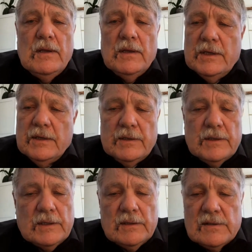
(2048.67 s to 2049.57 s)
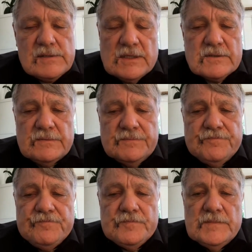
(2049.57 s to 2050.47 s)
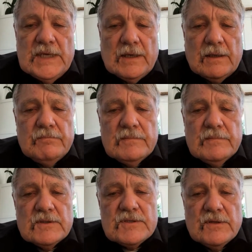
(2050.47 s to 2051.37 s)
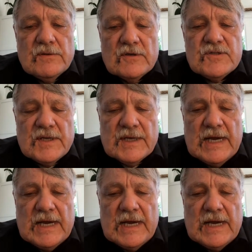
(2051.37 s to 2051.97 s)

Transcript: and it's just, those are the